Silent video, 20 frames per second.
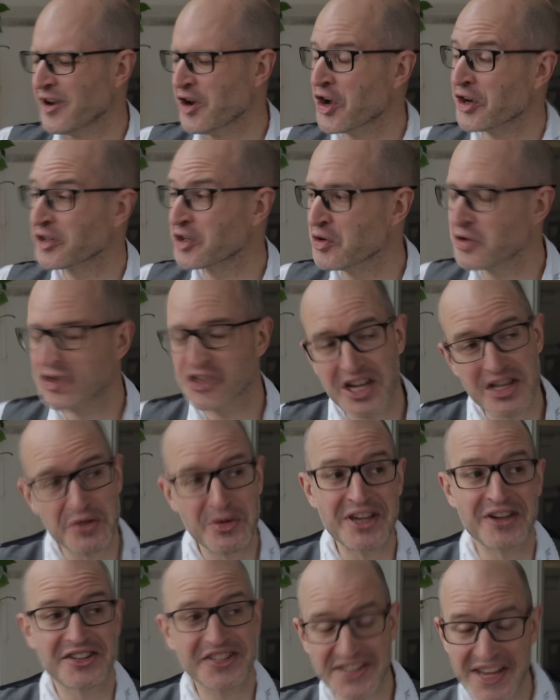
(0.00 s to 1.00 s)
Not cool shit that
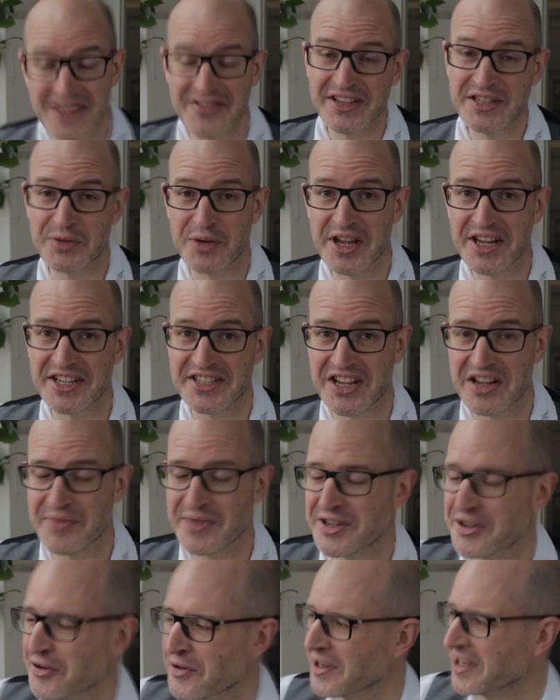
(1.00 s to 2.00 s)
we got sent this week, as I've
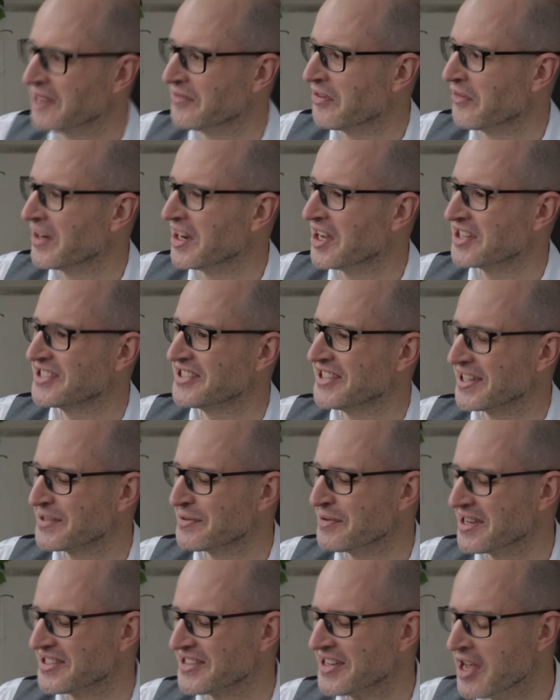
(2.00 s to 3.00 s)
been calling it for the last 6 weeks.